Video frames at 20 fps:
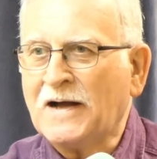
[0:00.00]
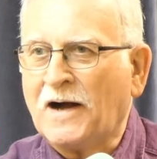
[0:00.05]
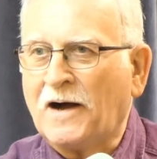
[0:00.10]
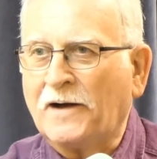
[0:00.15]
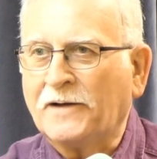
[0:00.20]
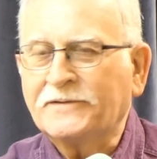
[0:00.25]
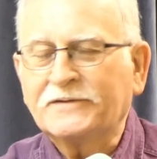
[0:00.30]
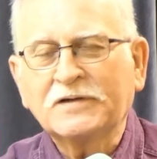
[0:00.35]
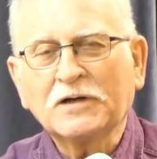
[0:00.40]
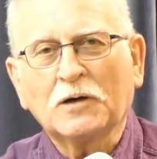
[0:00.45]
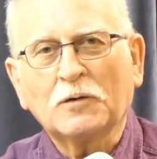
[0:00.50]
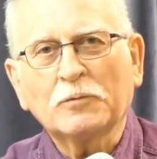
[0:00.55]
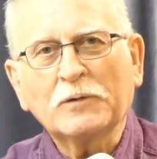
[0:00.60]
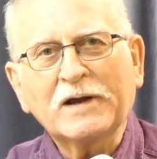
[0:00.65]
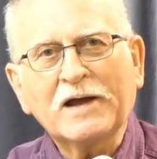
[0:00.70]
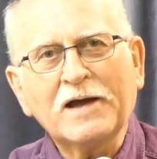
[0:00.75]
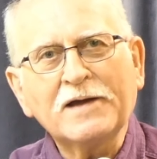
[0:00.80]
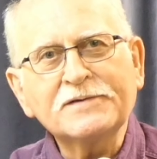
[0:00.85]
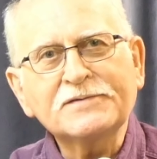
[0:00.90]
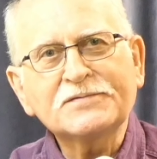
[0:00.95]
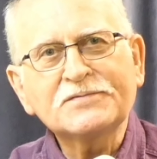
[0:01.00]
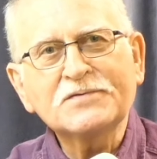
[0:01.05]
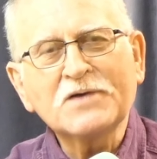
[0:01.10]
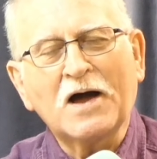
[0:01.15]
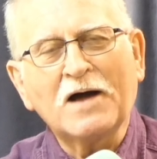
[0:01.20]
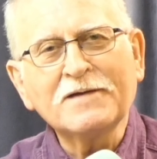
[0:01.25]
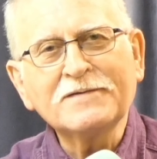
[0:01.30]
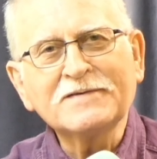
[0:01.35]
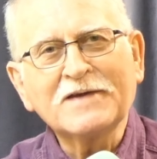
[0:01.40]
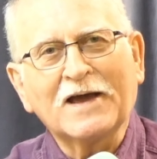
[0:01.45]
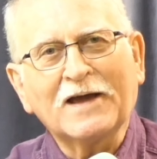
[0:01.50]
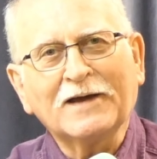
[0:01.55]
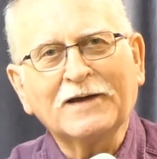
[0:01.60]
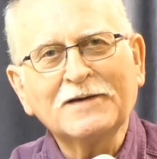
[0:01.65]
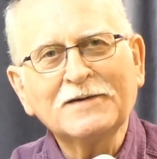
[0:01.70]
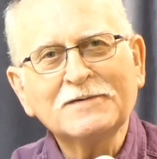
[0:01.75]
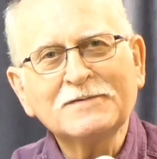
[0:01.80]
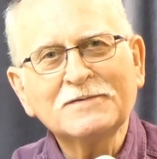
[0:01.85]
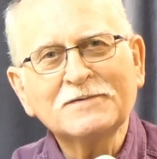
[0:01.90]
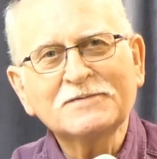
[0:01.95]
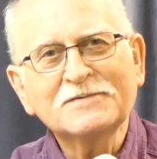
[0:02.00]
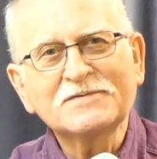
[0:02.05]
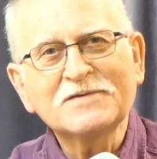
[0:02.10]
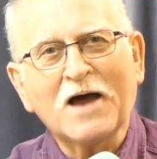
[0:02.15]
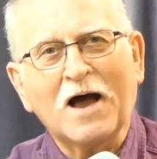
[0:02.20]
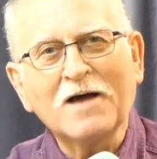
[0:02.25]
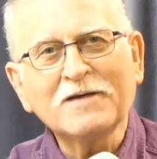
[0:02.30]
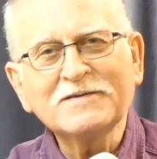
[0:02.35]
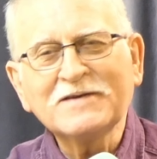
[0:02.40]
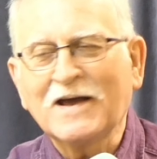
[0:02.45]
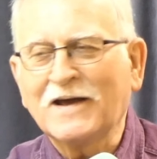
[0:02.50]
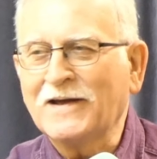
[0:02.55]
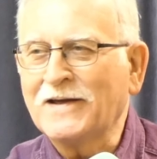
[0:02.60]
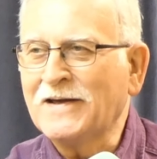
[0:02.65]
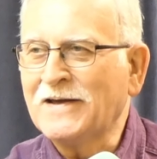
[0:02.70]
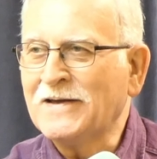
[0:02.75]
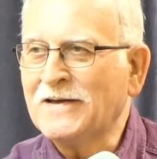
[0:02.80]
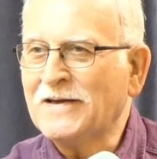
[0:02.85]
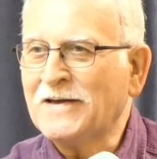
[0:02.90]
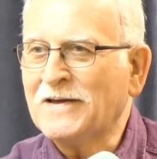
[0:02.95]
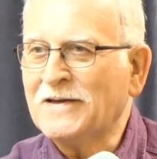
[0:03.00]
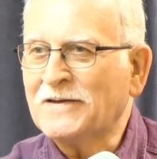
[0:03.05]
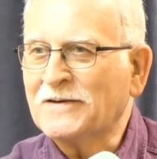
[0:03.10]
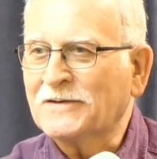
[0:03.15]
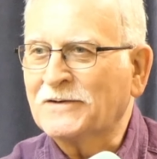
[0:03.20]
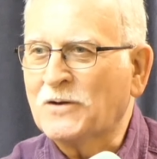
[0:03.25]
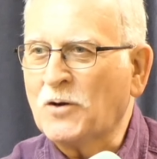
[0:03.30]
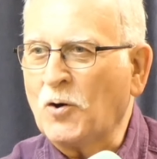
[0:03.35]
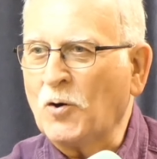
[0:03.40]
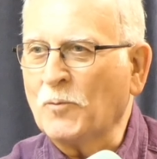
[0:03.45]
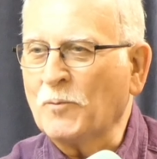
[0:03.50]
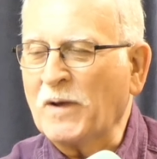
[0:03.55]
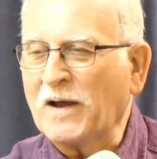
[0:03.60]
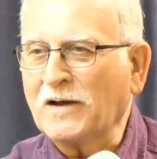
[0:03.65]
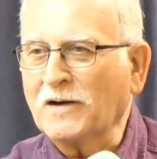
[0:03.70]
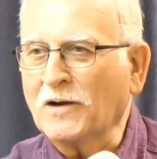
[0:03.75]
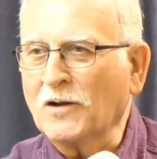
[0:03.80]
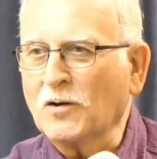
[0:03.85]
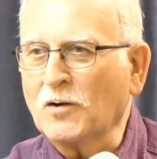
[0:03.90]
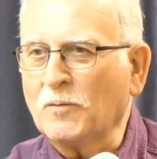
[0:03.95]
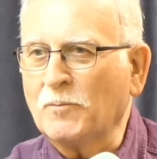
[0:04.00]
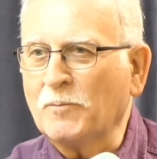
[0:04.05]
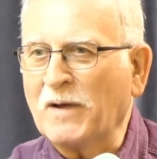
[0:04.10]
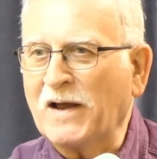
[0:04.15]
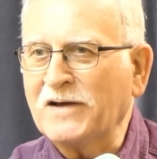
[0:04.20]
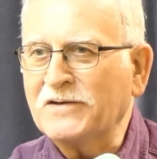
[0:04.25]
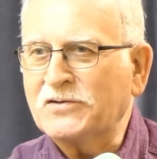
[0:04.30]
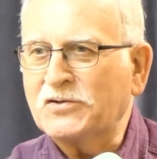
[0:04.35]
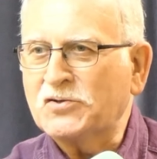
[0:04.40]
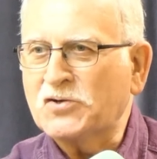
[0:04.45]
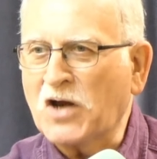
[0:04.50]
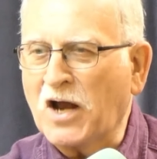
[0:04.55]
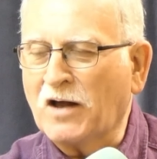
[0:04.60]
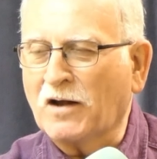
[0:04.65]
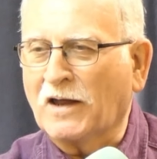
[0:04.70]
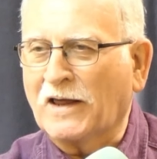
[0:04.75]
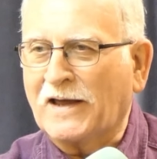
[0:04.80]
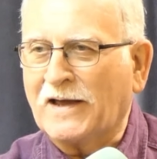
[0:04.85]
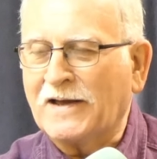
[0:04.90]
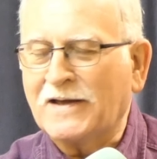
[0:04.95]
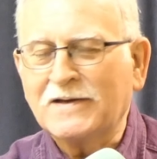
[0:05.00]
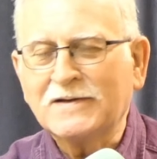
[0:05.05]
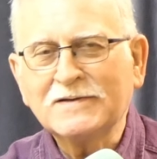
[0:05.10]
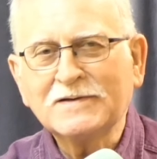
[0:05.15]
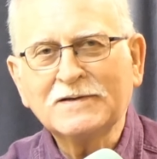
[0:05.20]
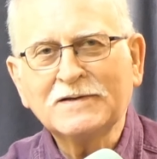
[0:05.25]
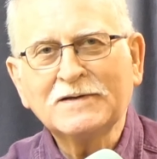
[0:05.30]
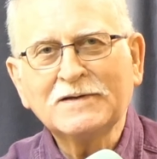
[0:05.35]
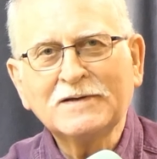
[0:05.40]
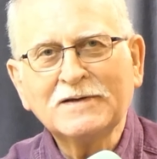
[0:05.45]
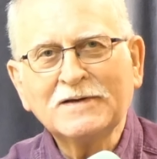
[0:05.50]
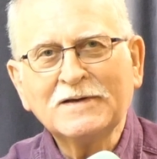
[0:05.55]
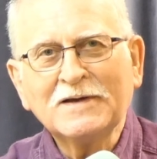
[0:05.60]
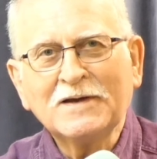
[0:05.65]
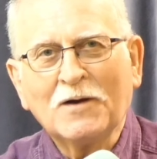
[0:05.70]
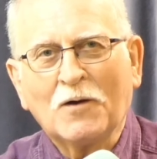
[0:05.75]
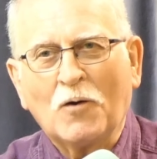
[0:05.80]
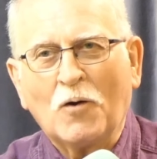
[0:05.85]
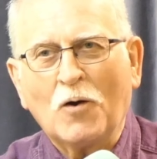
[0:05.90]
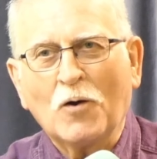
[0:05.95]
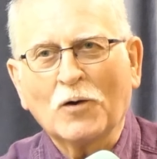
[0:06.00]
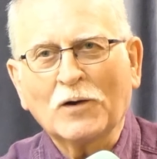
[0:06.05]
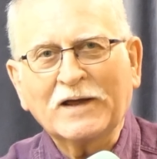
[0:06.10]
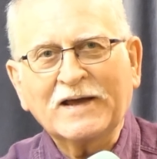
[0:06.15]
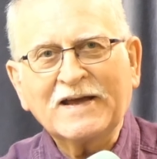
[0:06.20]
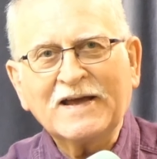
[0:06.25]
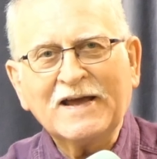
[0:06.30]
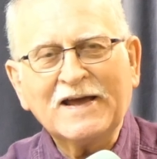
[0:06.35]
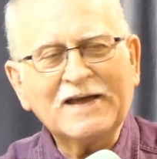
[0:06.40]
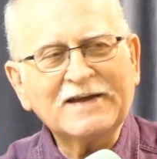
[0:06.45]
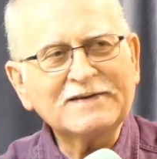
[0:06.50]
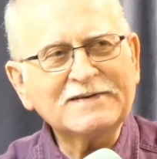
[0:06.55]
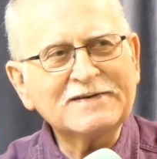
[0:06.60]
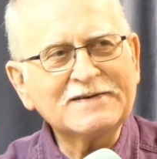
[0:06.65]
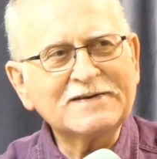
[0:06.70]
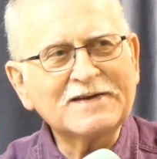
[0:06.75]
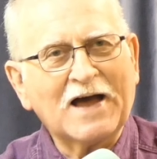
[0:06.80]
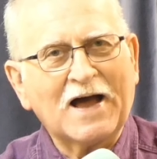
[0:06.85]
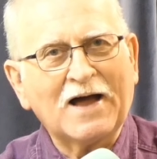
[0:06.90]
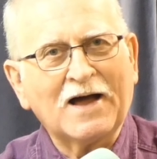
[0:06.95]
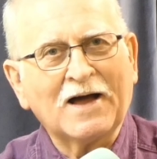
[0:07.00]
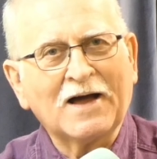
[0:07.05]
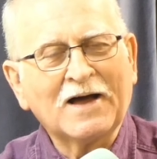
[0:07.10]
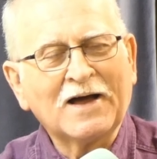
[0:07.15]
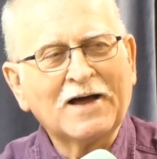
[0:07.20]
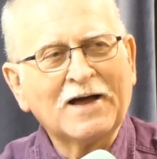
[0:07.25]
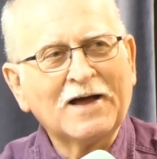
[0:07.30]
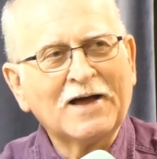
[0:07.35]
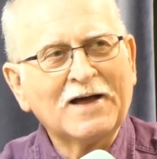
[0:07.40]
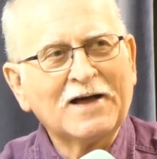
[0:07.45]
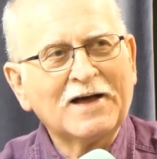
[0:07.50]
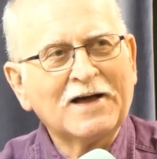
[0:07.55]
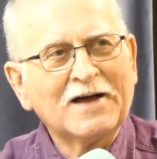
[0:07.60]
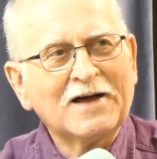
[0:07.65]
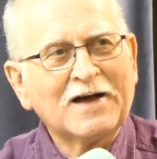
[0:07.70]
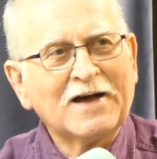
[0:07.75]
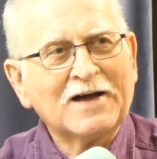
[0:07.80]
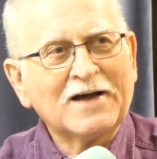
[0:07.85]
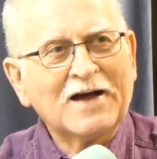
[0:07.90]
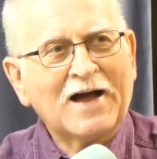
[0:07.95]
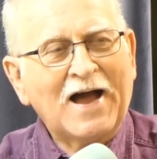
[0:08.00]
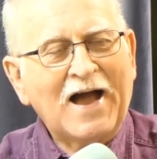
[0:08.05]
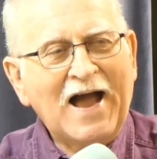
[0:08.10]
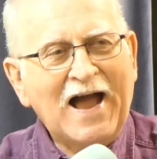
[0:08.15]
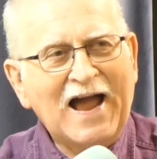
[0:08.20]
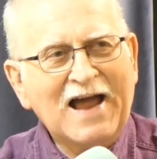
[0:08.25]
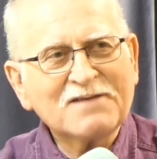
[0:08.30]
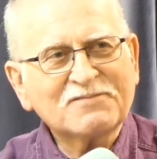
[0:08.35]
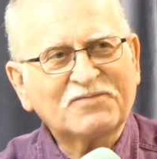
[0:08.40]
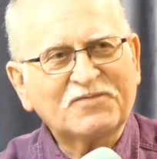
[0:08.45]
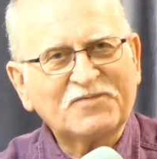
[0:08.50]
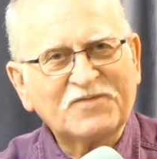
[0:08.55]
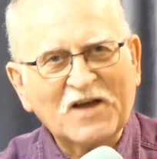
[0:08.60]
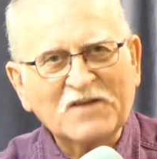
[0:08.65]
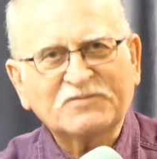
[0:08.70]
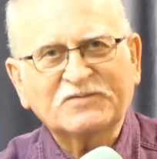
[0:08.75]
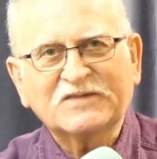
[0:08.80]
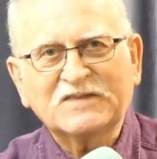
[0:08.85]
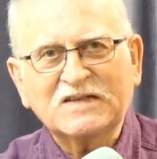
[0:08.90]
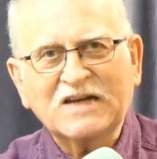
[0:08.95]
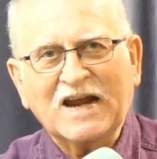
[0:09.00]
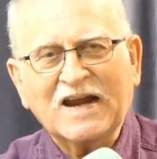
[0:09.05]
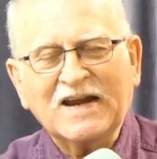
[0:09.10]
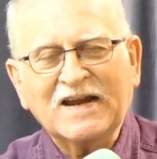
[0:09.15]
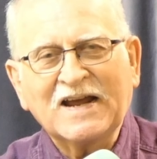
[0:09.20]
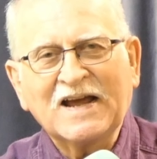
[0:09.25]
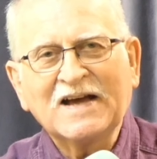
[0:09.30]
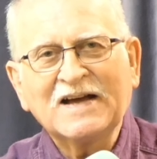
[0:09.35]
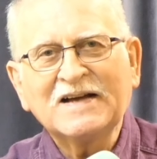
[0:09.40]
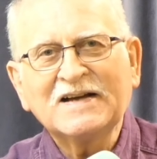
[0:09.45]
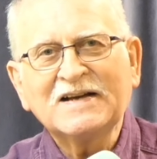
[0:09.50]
until we hit Sunday. Sunday, going to be a little bit chilly. Only hitting the uh, high 50